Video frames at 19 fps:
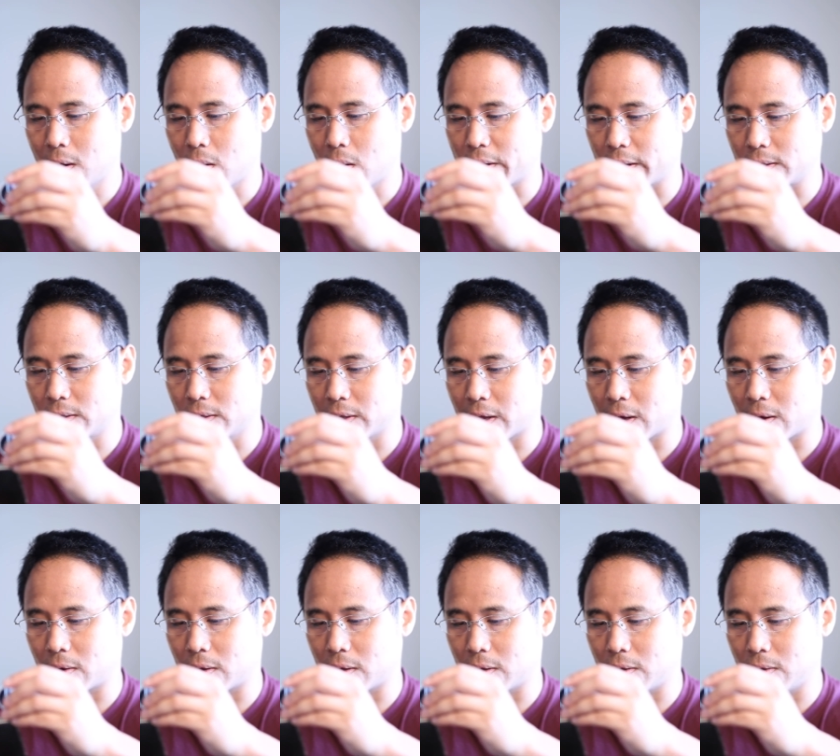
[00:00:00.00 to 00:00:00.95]
Okay, so
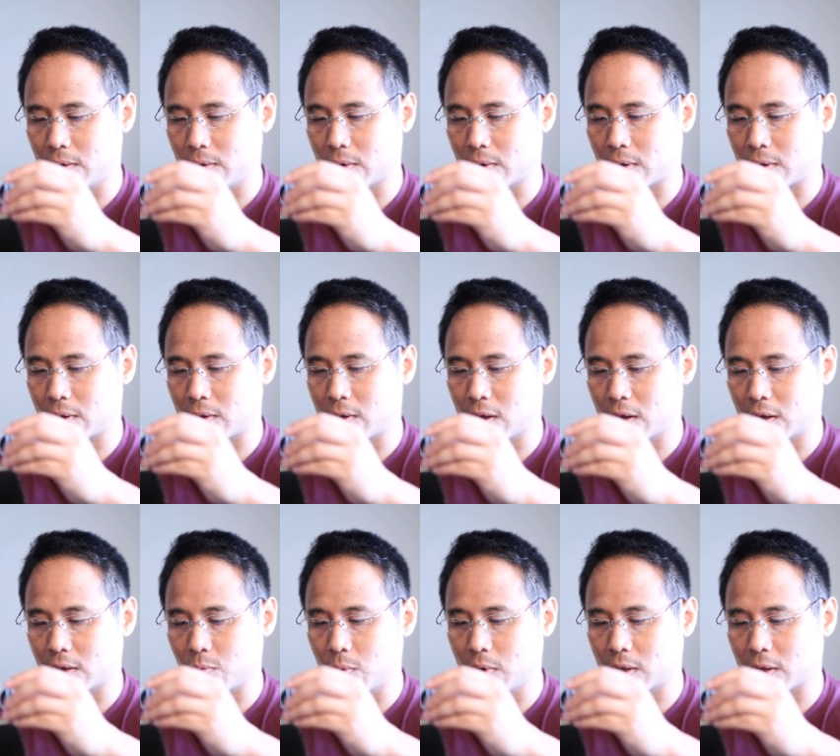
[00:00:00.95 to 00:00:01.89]
now the thing
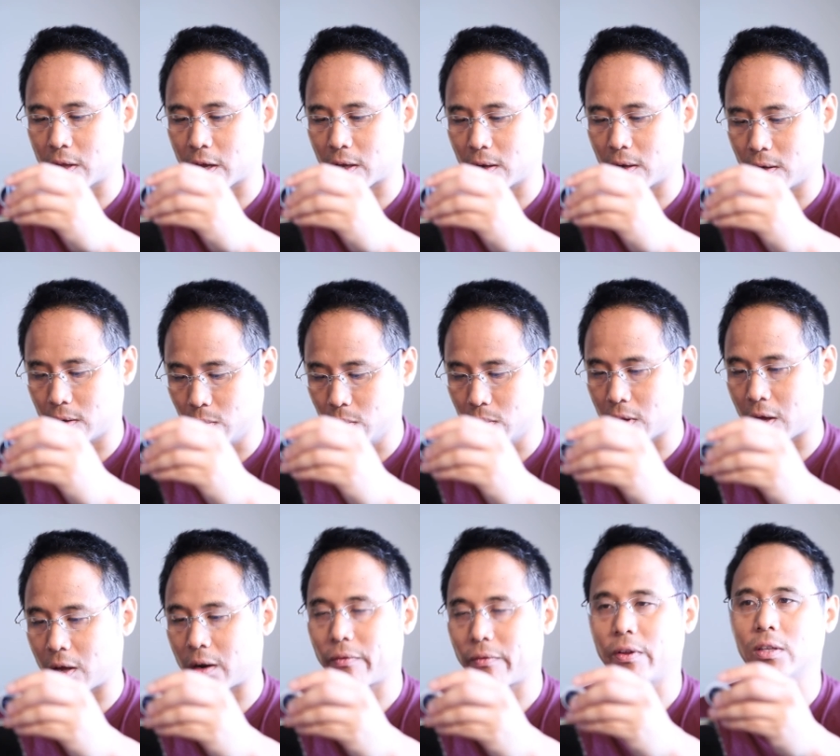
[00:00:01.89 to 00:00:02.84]
is we can like do a
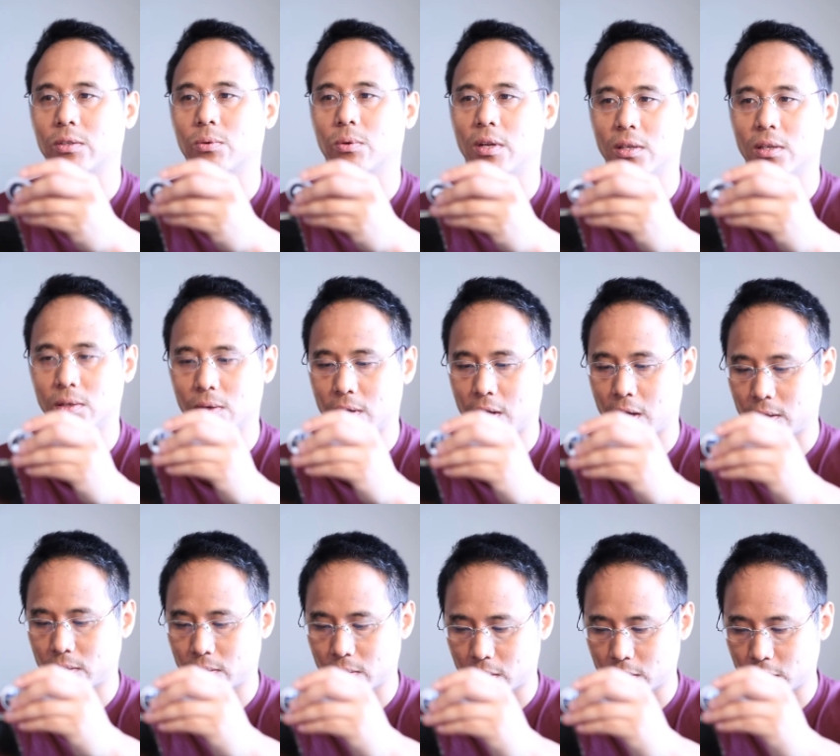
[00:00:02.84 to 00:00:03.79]
lot of things with this. Okay,
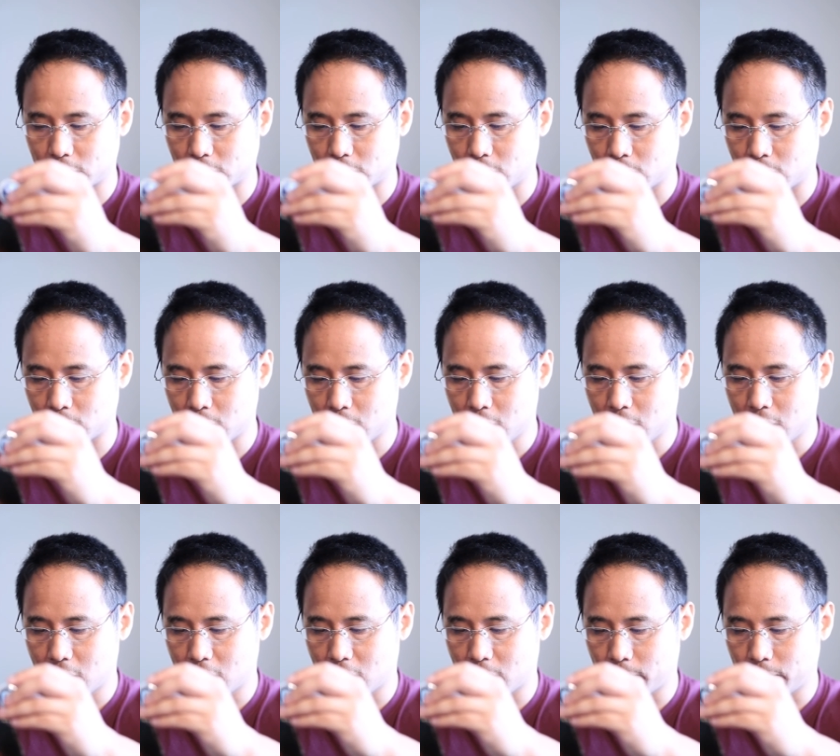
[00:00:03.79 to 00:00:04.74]
so I'll just go
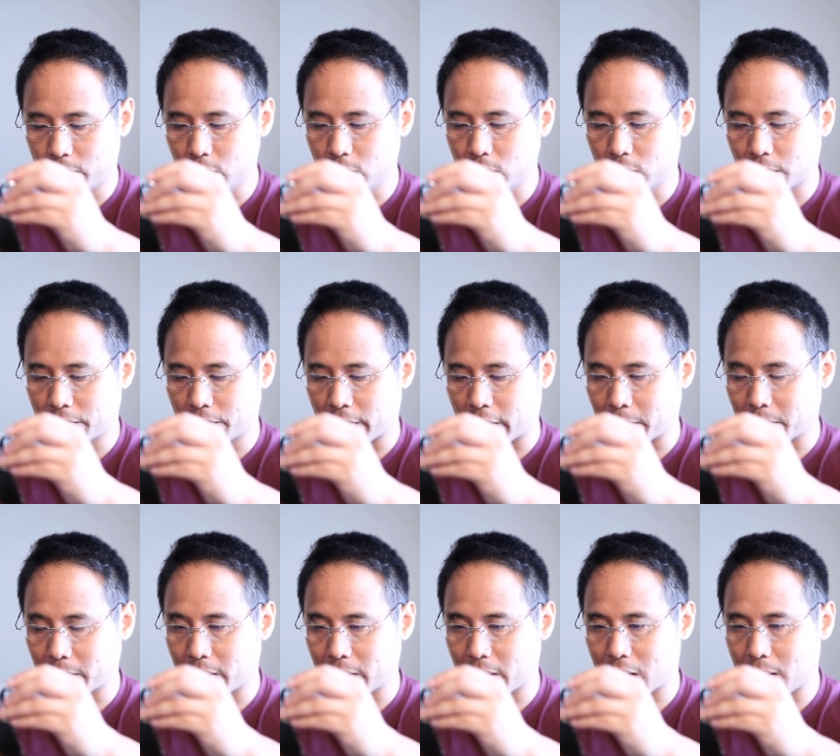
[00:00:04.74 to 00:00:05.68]
view and
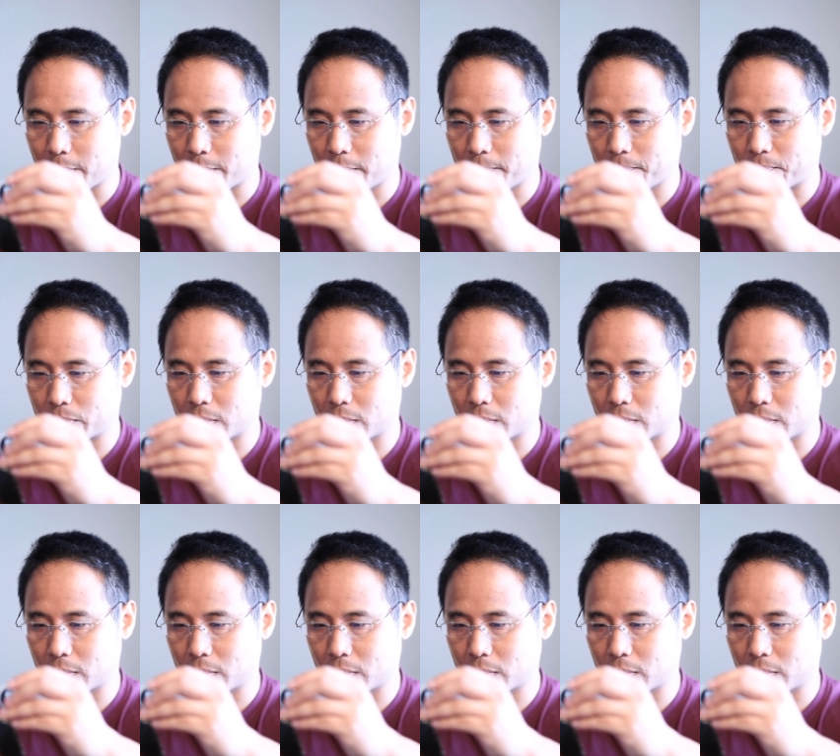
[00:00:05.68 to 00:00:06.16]
find my app.